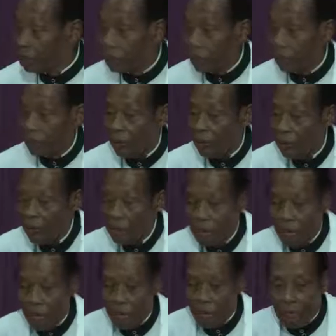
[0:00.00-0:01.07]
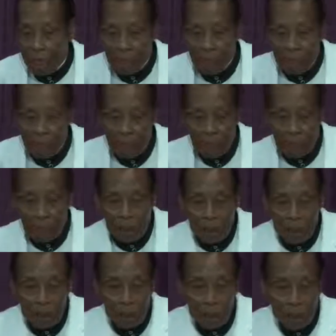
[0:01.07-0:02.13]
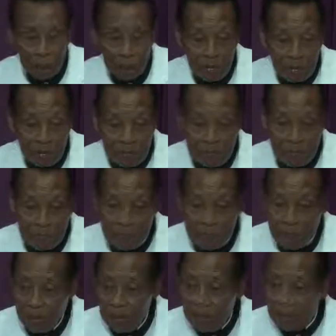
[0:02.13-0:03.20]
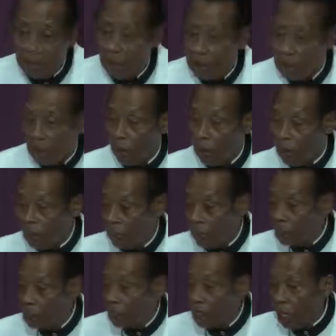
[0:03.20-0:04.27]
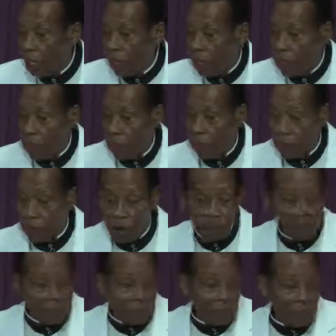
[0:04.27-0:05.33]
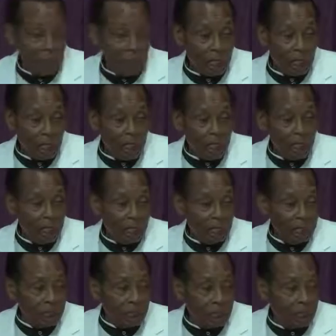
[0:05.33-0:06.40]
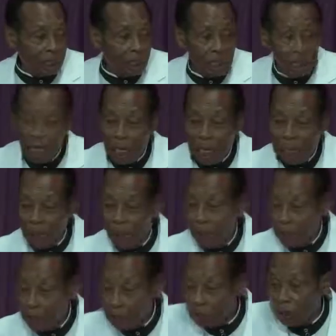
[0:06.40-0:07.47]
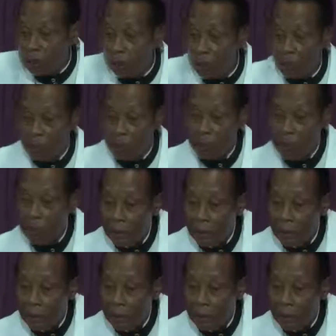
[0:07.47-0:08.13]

son, uh, EJ, evangelist, from when I was young. He's a prophet. He can just say, I know what you think, Daddy.